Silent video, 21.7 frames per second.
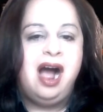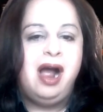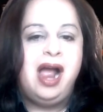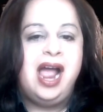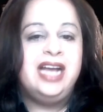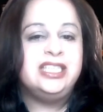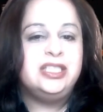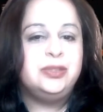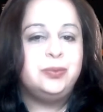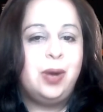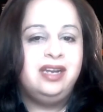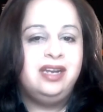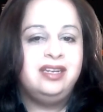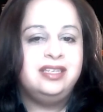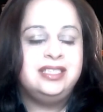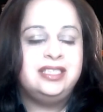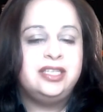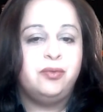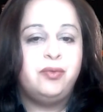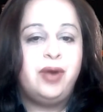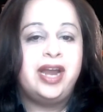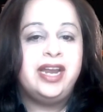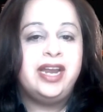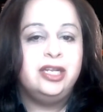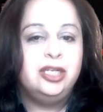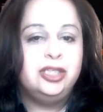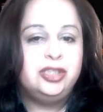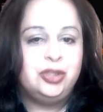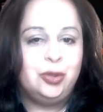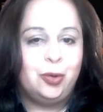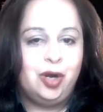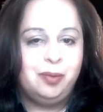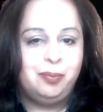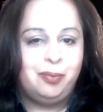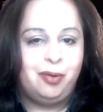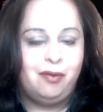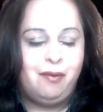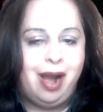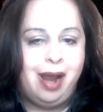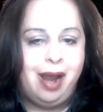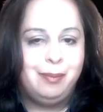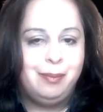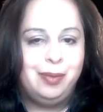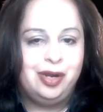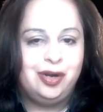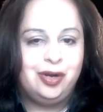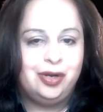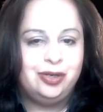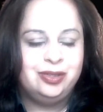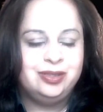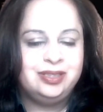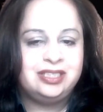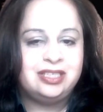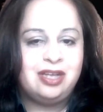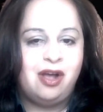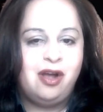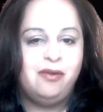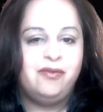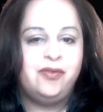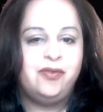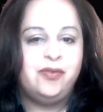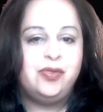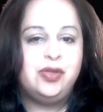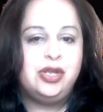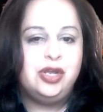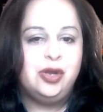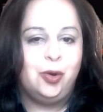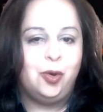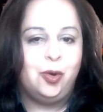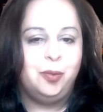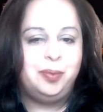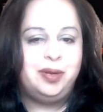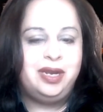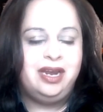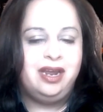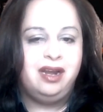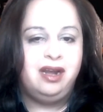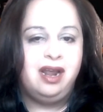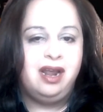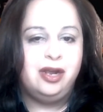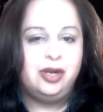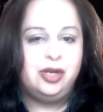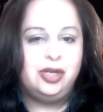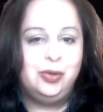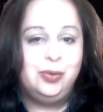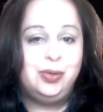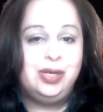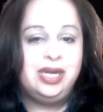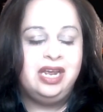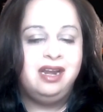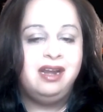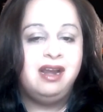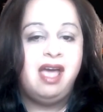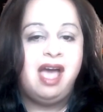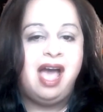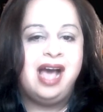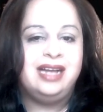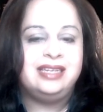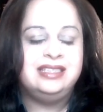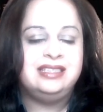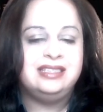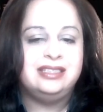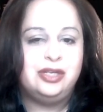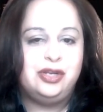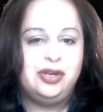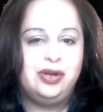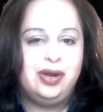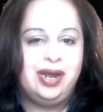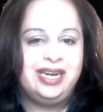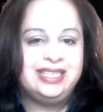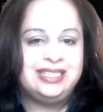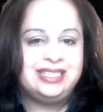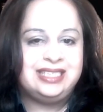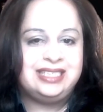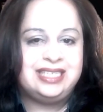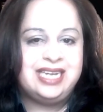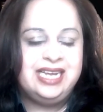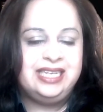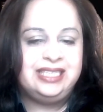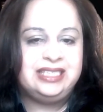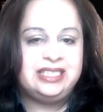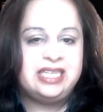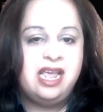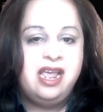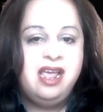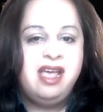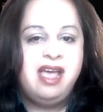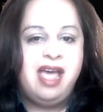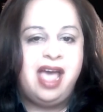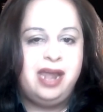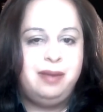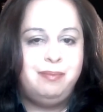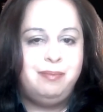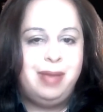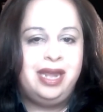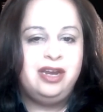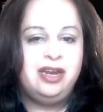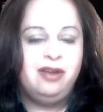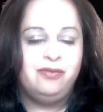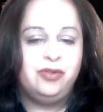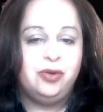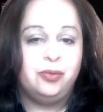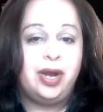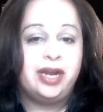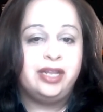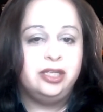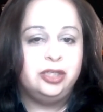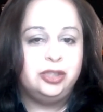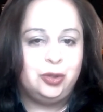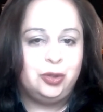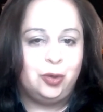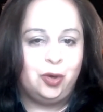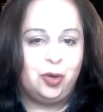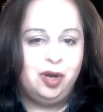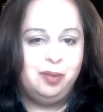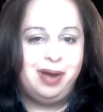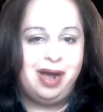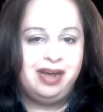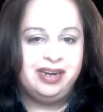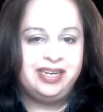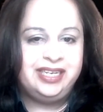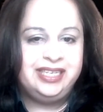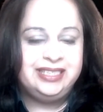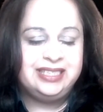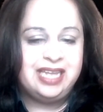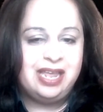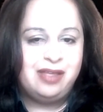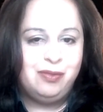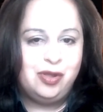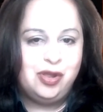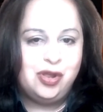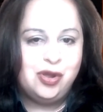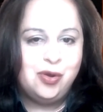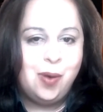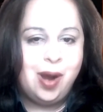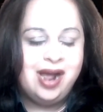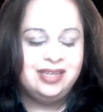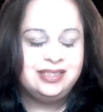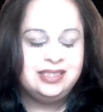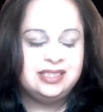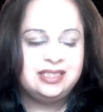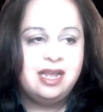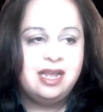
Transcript: as well as the regulatory parameters of the European Union and the United States and many of the regulatory bodies in the US.